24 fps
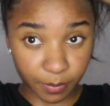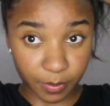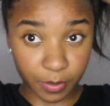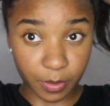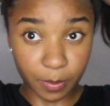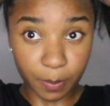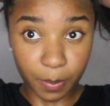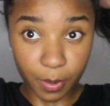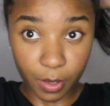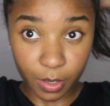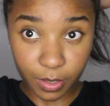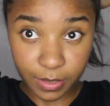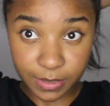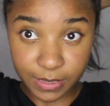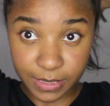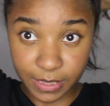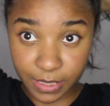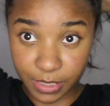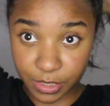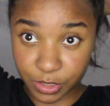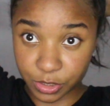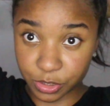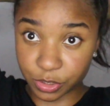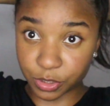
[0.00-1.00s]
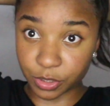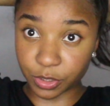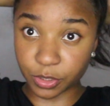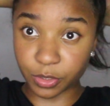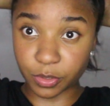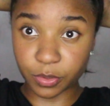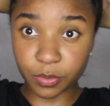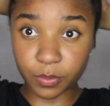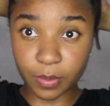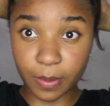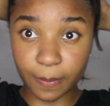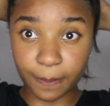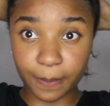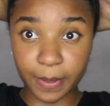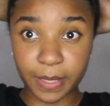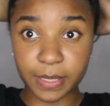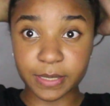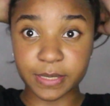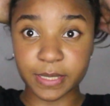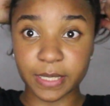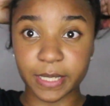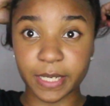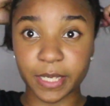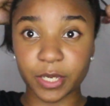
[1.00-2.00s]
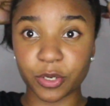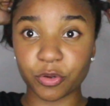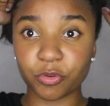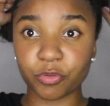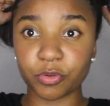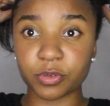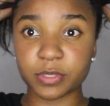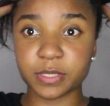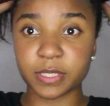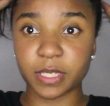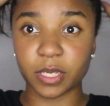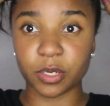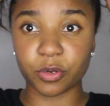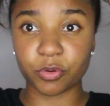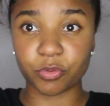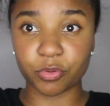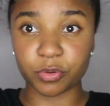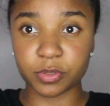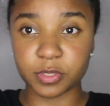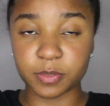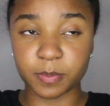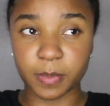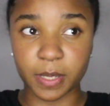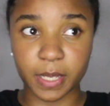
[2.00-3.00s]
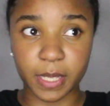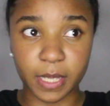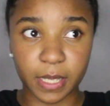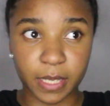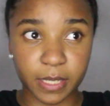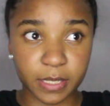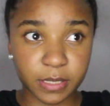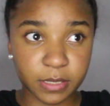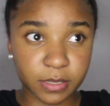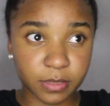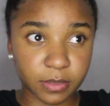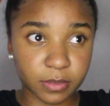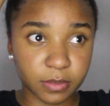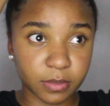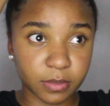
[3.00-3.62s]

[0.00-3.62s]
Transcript: I'm going to part it in 2 and basically cross it across my head.